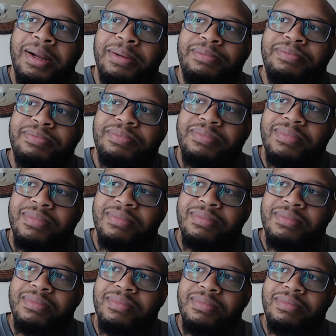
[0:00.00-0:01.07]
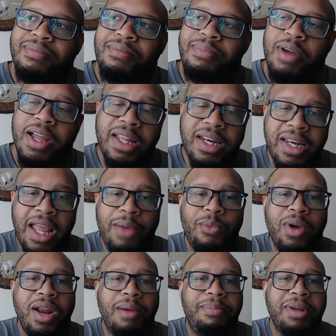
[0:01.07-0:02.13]
name. But they
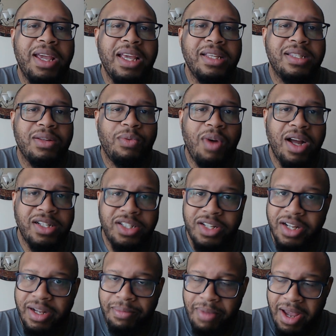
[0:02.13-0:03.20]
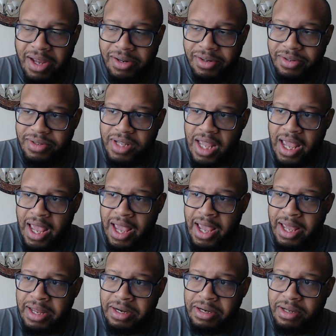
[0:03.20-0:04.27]
went up against the Washington Commanders,
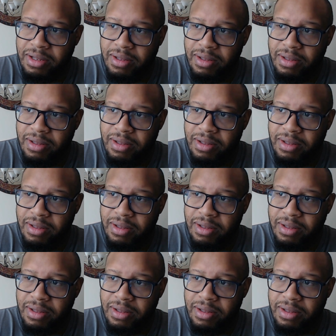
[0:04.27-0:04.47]
and